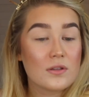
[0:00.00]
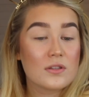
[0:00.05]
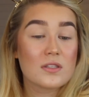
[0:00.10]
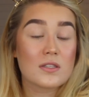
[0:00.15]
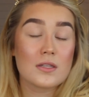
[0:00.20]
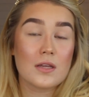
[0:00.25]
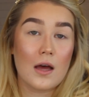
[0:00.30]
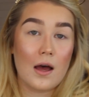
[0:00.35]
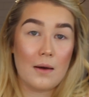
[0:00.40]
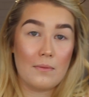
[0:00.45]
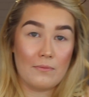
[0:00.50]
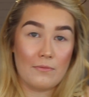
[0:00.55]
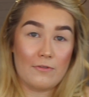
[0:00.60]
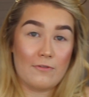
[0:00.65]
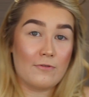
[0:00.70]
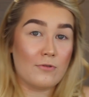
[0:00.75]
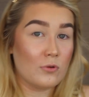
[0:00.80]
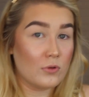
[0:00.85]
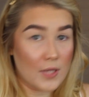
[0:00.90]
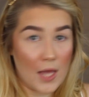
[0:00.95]
some
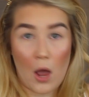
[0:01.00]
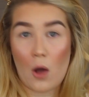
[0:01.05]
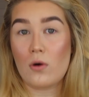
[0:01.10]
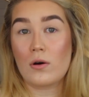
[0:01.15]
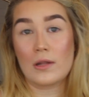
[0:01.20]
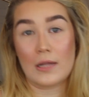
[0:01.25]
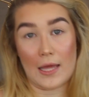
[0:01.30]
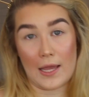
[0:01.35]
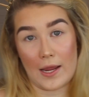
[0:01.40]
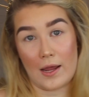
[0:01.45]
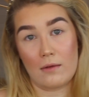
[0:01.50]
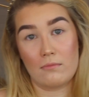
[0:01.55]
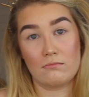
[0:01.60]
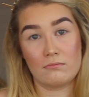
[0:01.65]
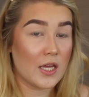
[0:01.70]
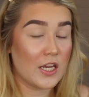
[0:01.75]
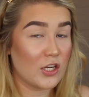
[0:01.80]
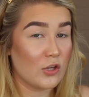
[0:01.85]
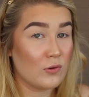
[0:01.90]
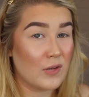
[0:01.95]
full out
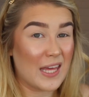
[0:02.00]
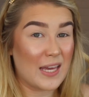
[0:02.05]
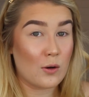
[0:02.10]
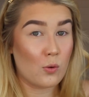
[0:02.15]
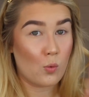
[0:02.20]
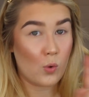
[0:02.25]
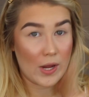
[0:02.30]
glam and you like